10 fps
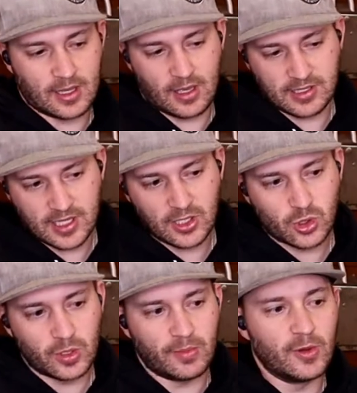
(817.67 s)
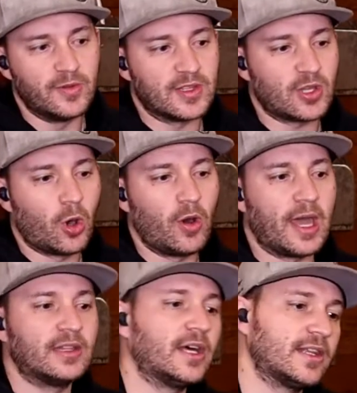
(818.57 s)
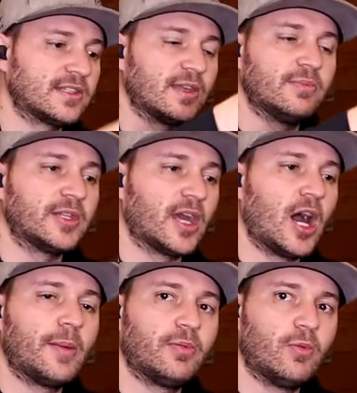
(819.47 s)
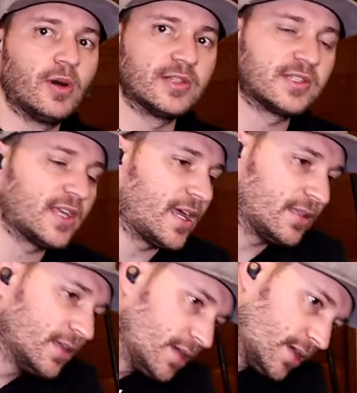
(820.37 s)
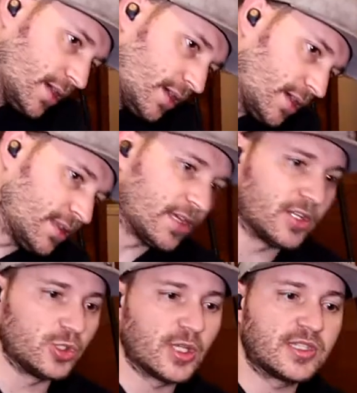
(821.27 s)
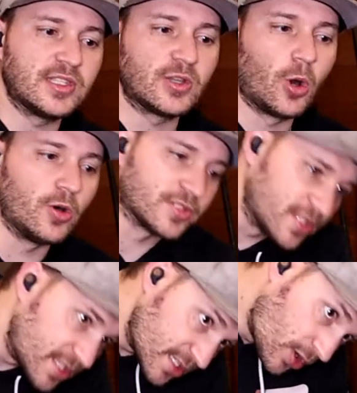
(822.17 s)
essentially move this whole headlight assembly up one set, and then adjust these holes, because these